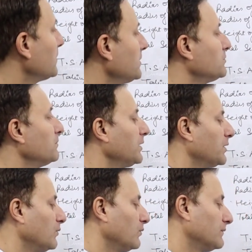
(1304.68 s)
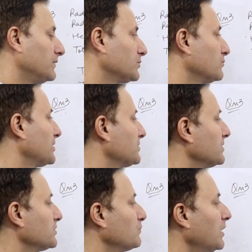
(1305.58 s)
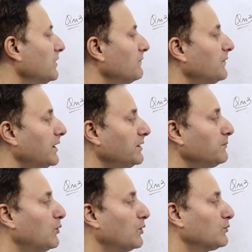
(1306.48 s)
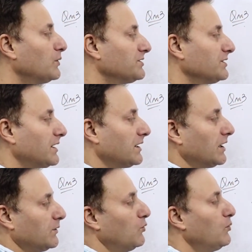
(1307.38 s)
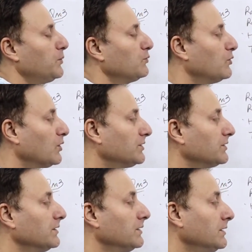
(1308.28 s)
please make a note of this question as well. Very important question, and I hope you got the